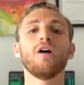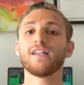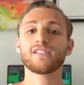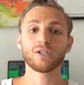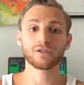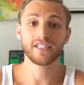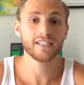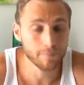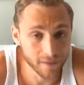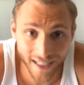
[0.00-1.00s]
That's a little
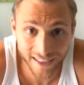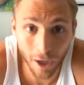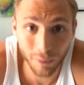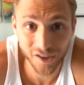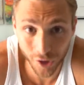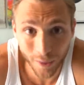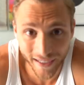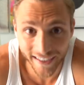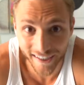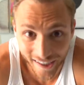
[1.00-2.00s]
deep, but that's how we do it here.